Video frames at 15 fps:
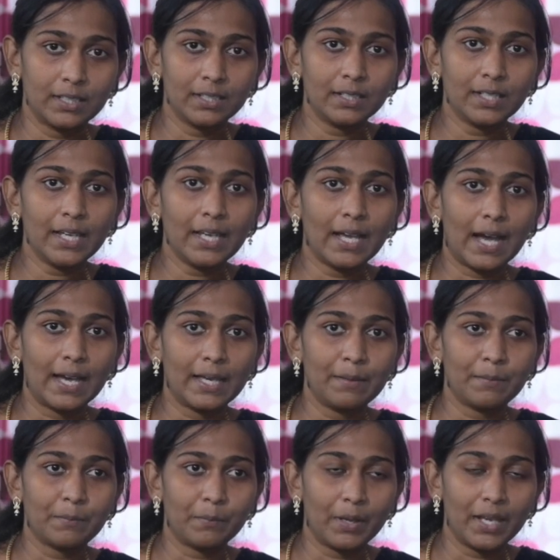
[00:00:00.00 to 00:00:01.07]
theory,
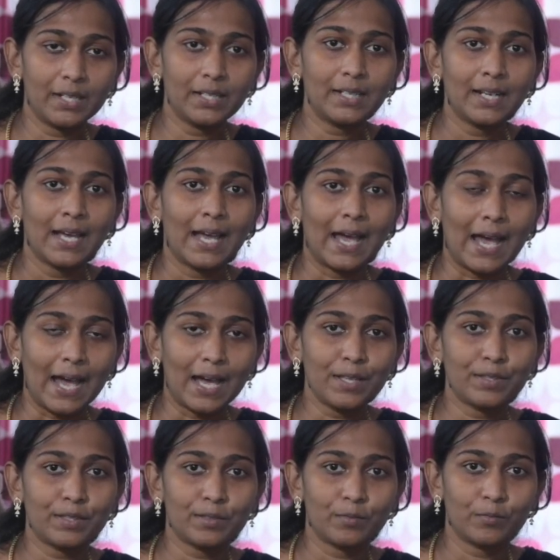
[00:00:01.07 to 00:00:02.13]
I made it
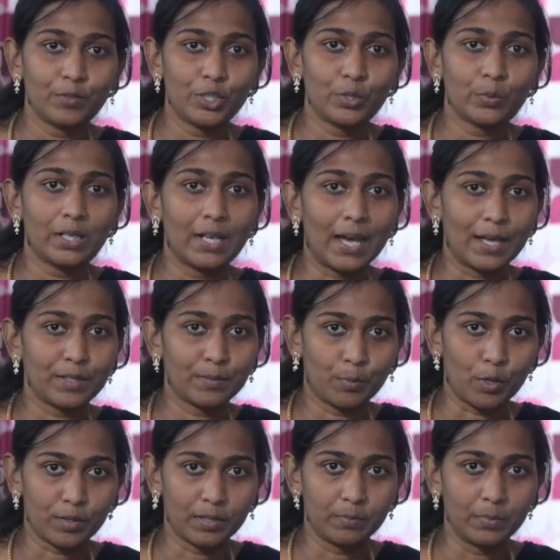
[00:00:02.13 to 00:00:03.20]
as visual as
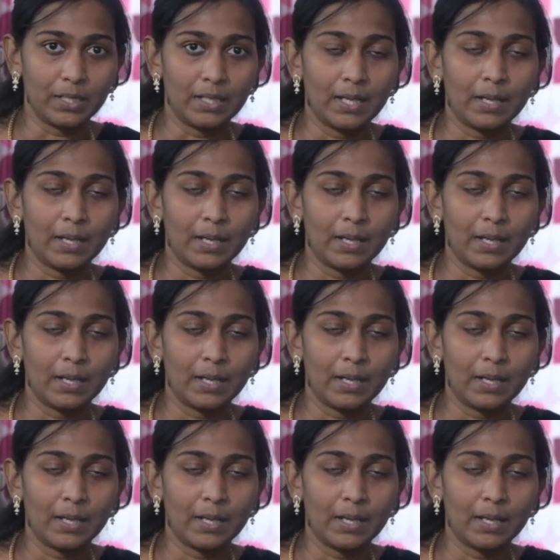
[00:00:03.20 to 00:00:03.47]
possible.